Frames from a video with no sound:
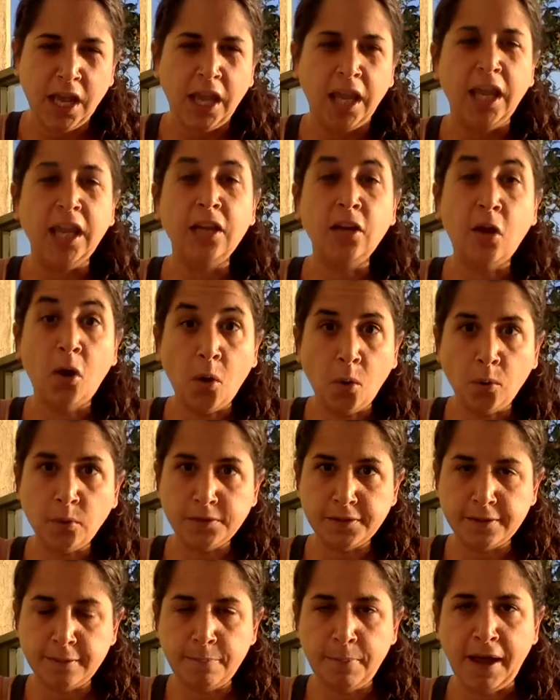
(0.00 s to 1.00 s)
It holds
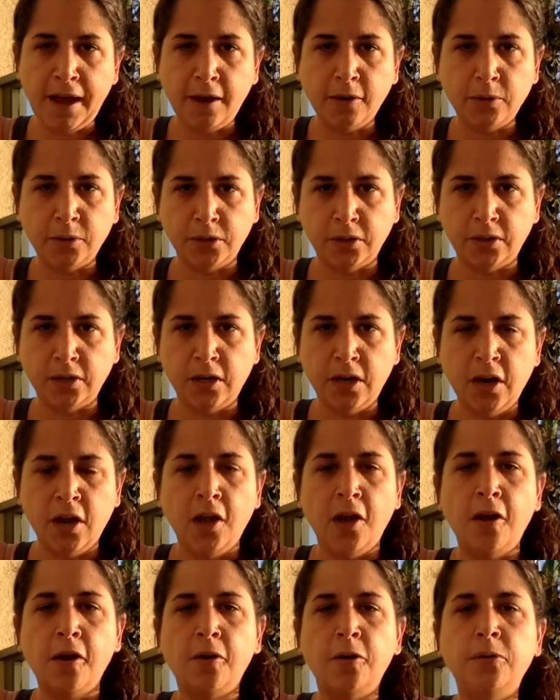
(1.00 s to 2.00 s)
the power
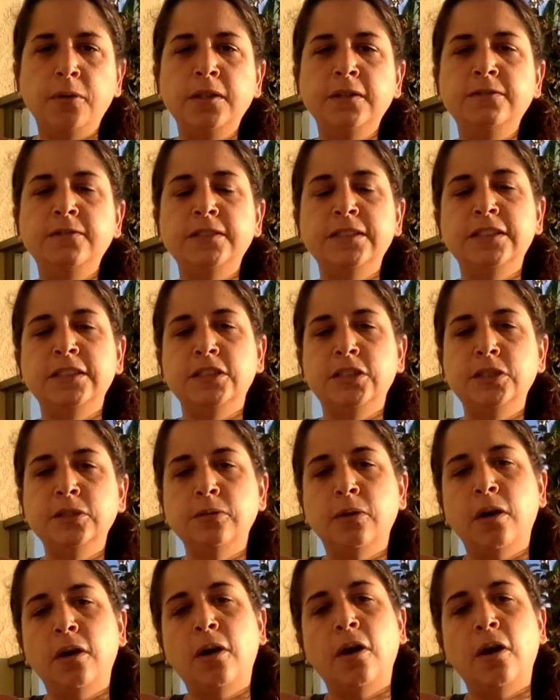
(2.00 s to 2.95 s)
equivalent to